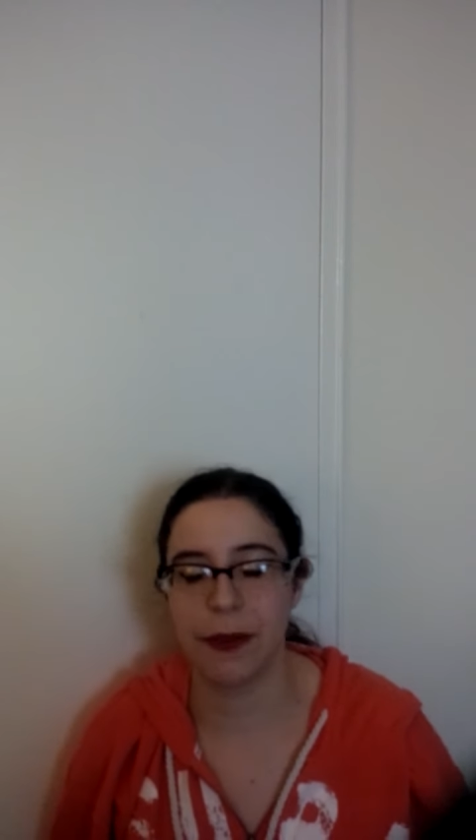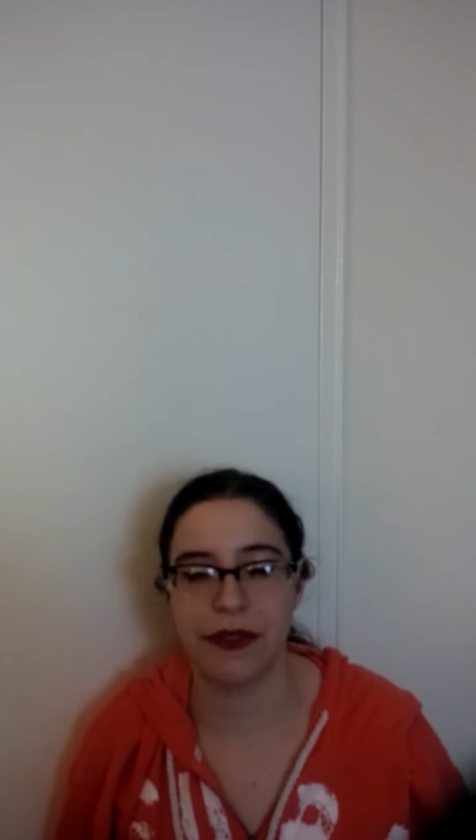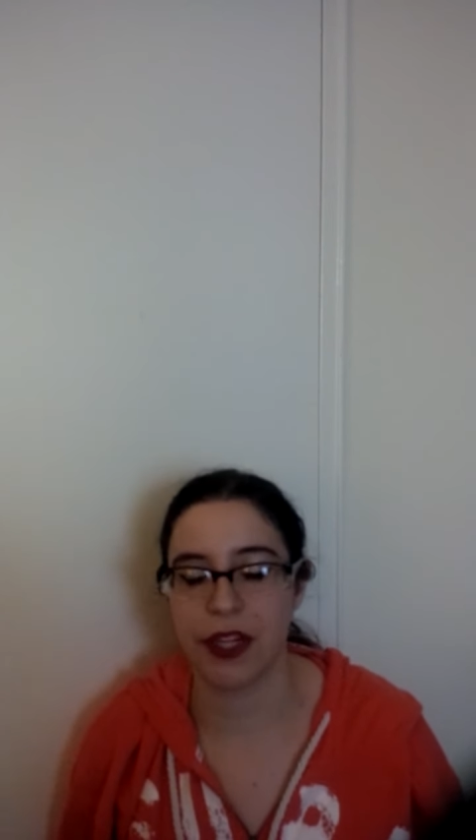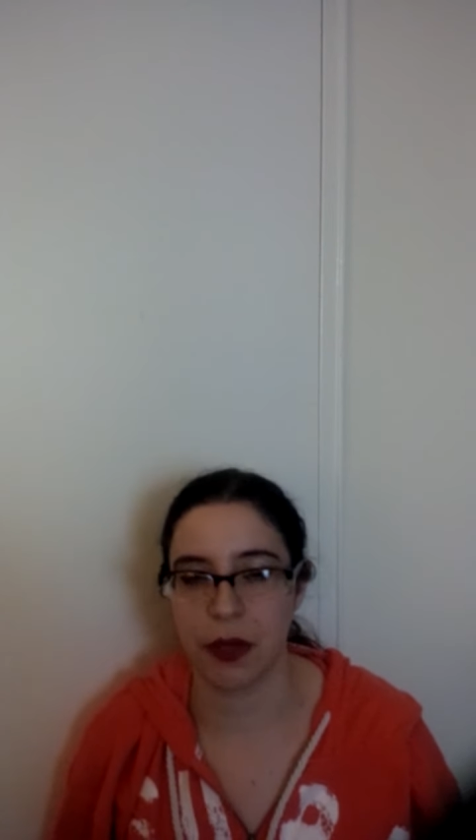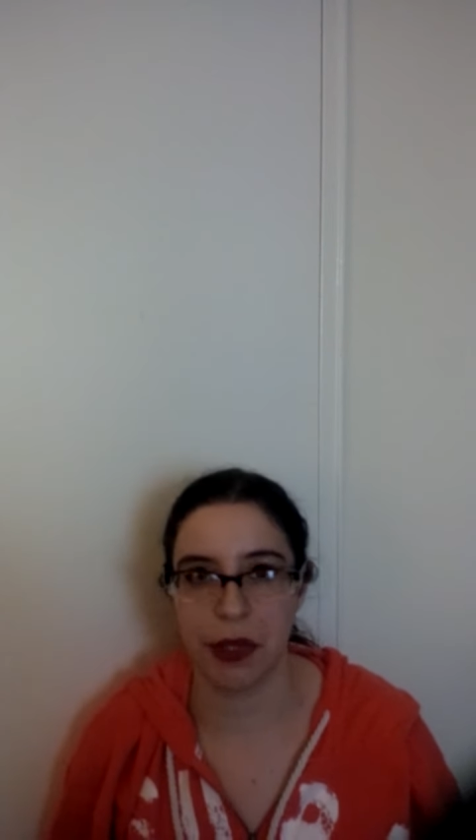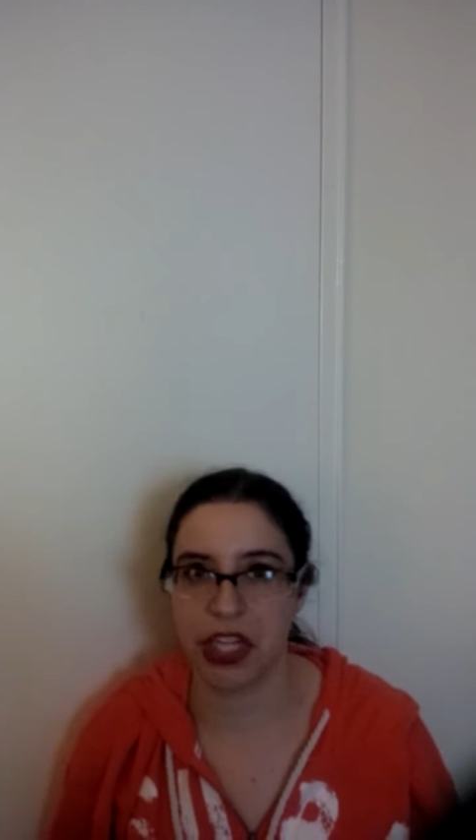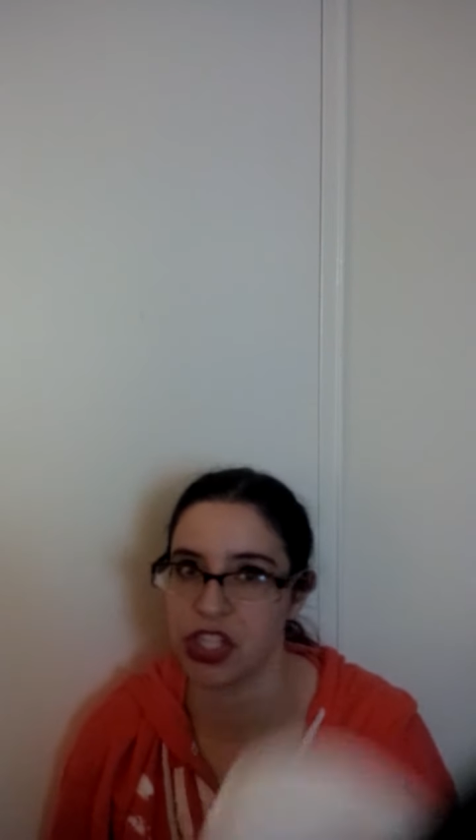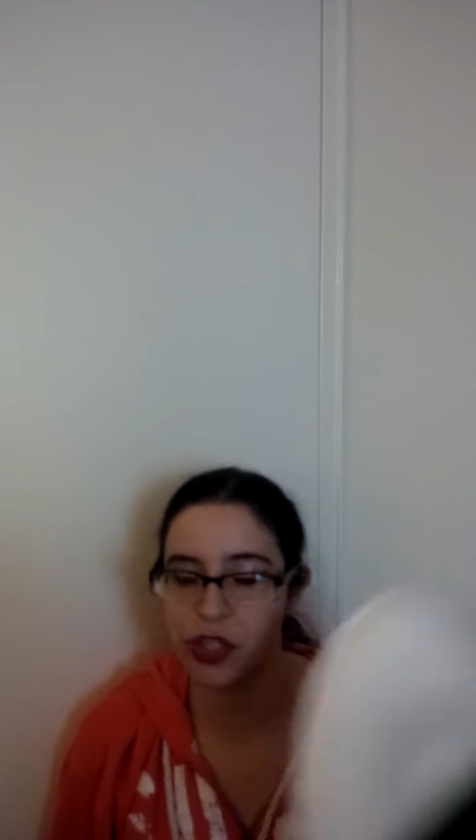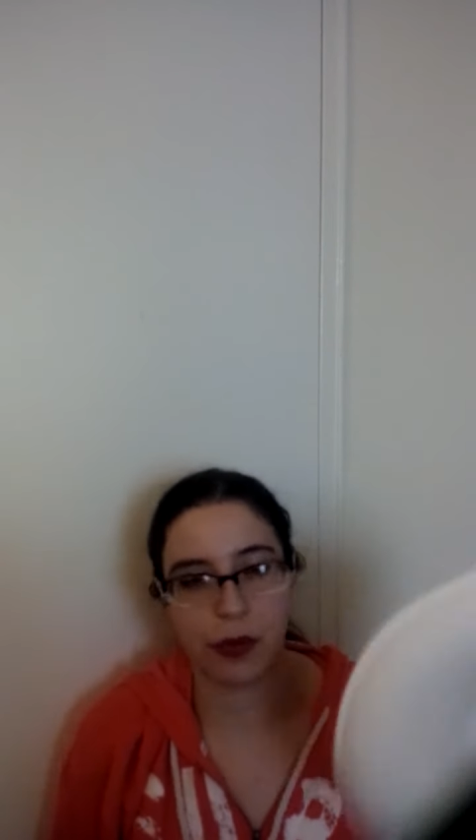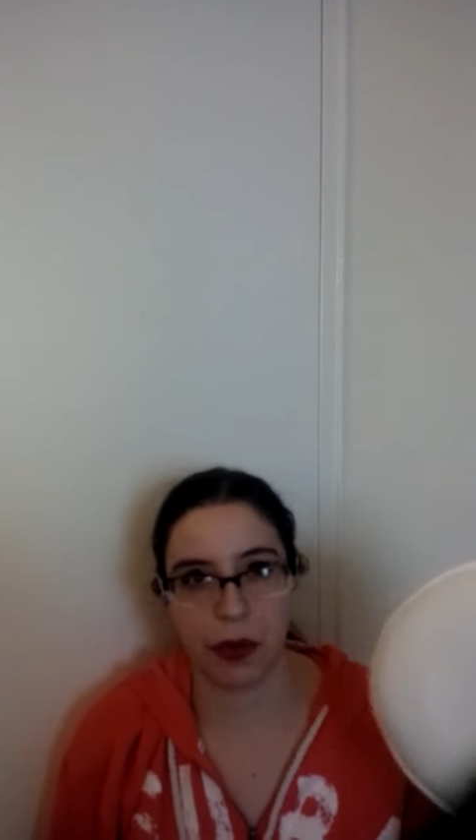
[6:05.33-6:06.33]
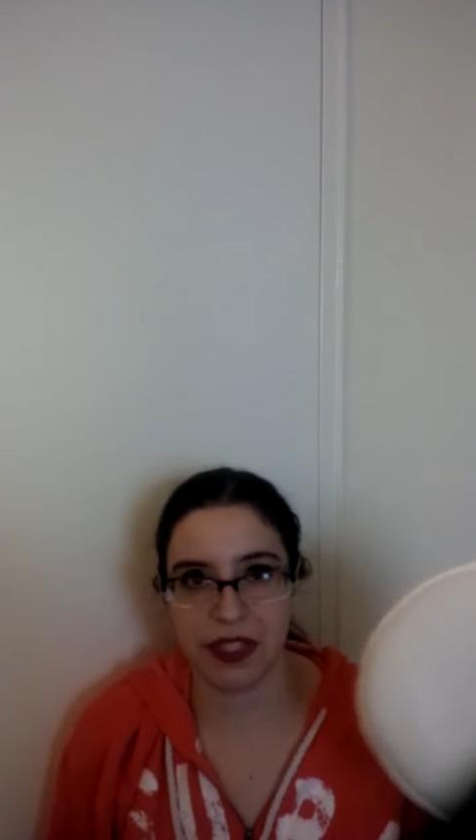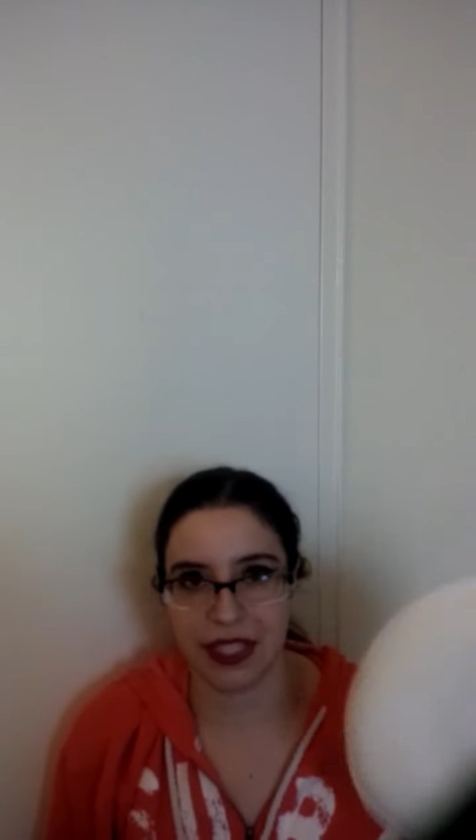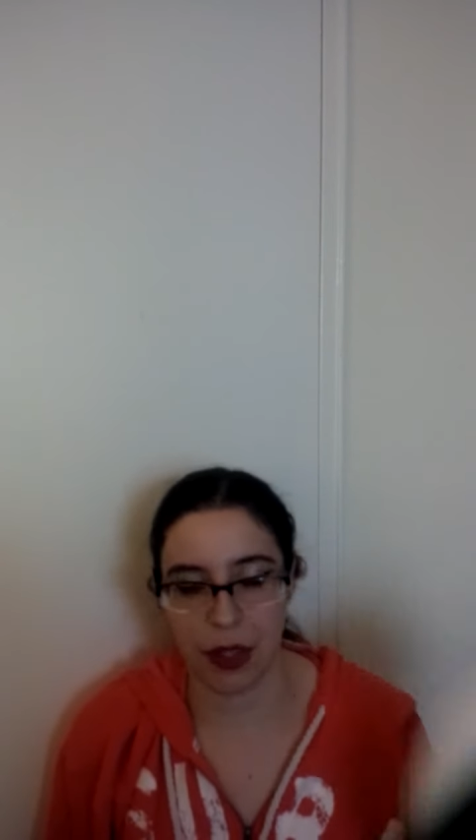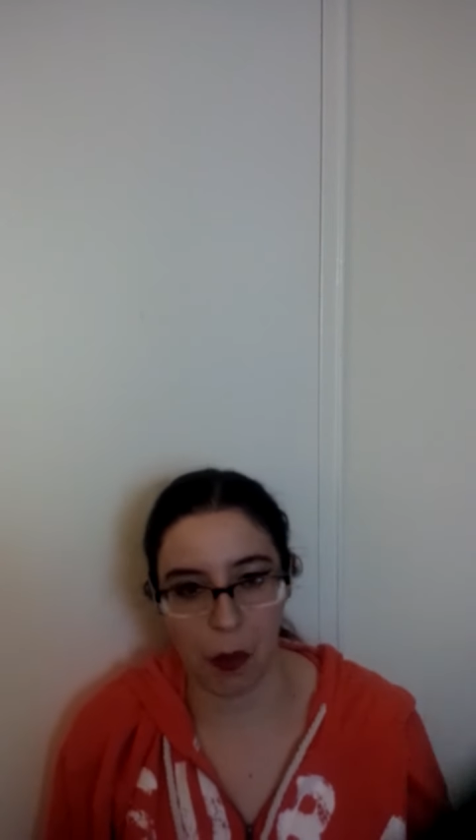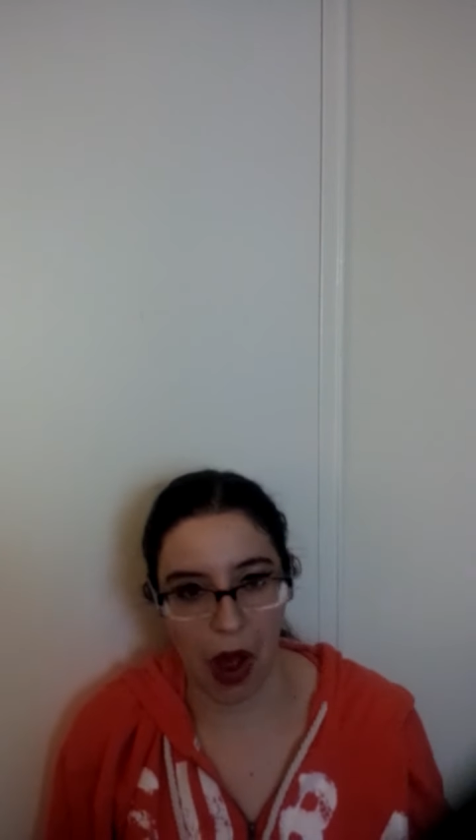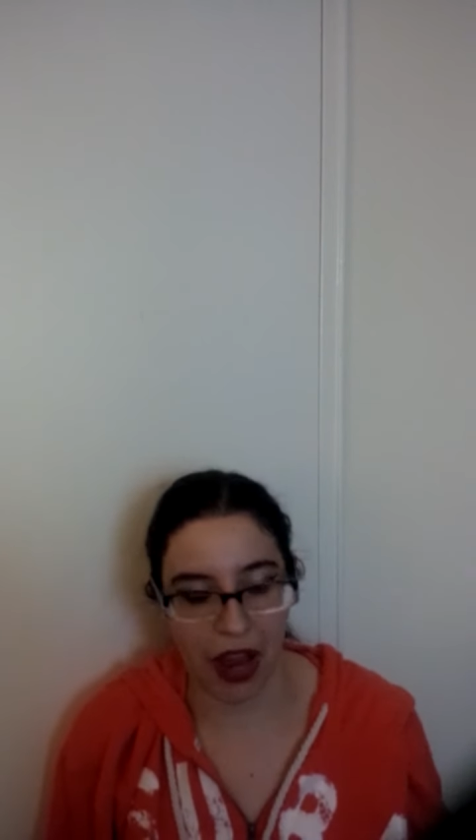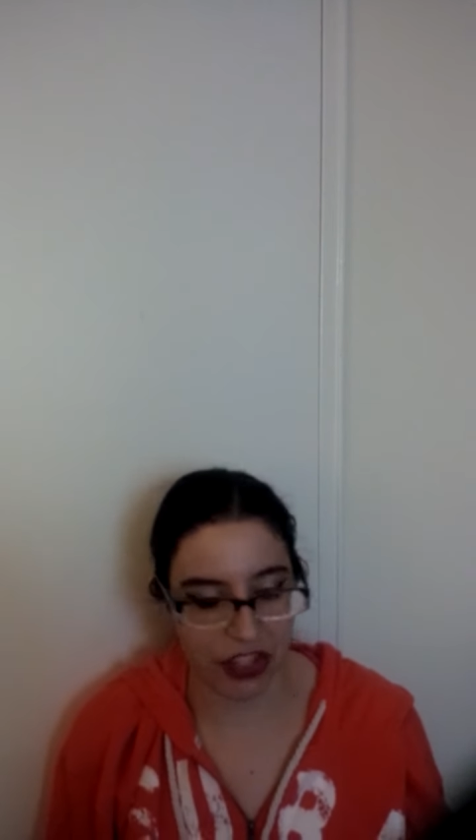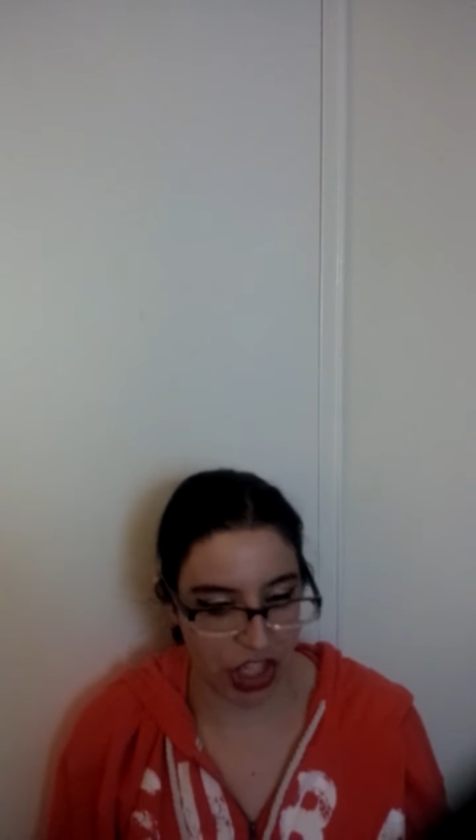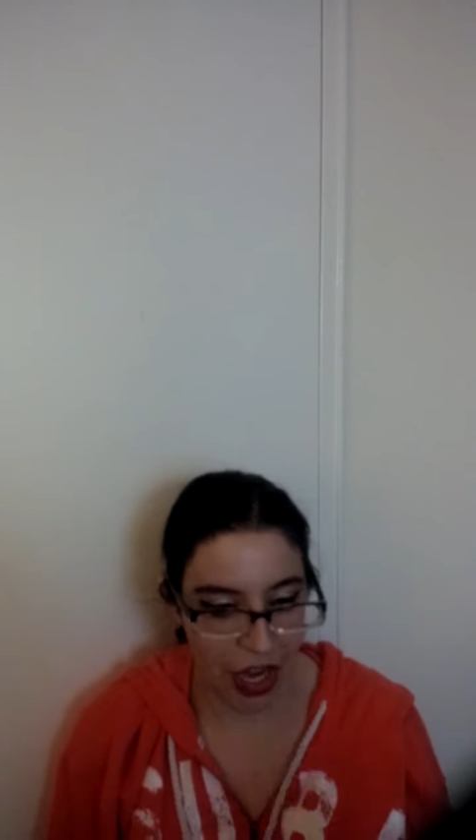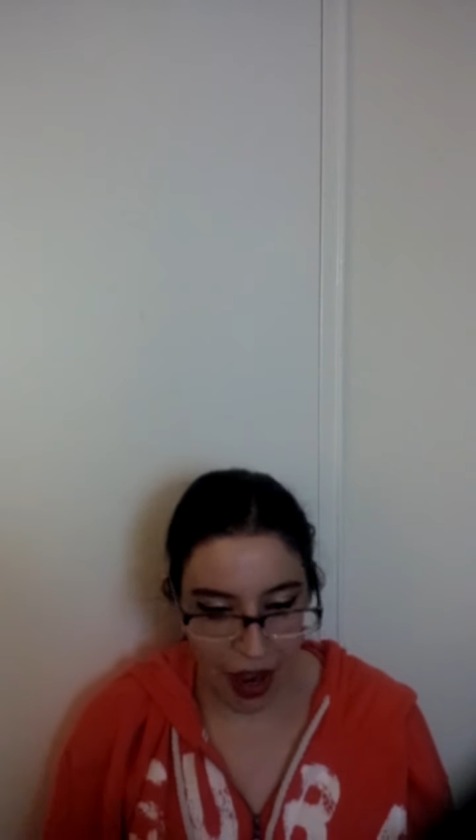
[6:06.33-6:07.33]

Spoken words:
We figured we could just throw this in the wash.